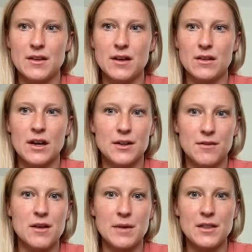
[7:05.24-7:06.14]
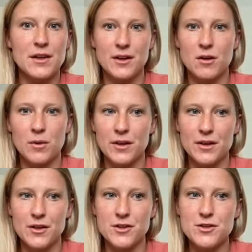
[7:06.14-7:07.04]
a lot of them, I think, are willing
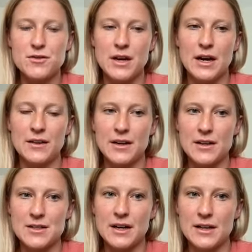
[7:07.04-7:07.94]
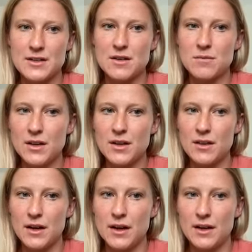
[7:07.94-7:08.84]
to do that. Like, is that something
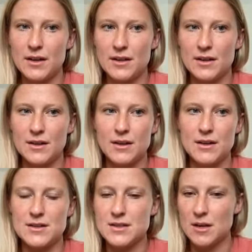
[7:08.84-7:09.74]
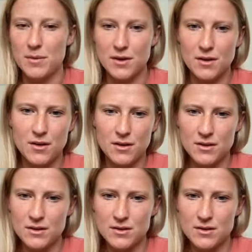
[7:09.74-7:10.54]
that is typical?